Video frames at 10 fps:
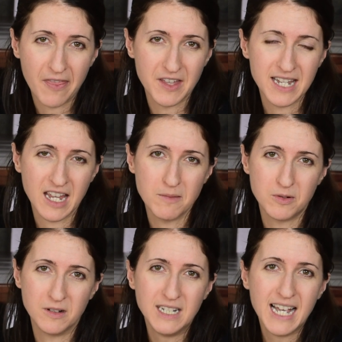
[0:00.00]
at the
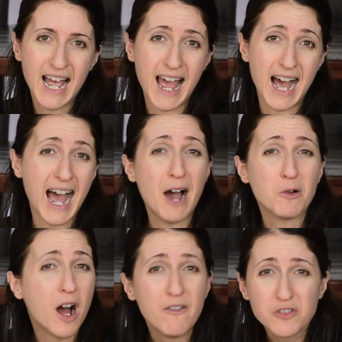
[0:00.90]
table, how
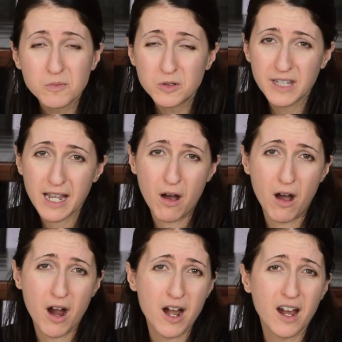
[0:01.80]
comfortable they
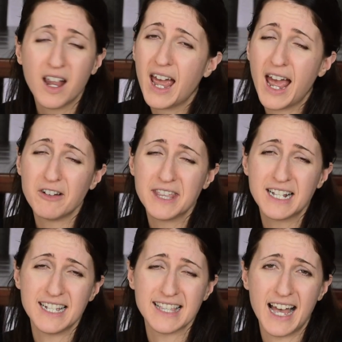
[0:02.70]
are,
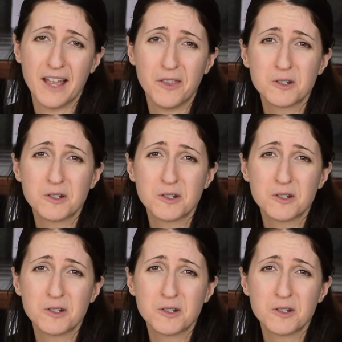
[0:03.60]
everything like that. And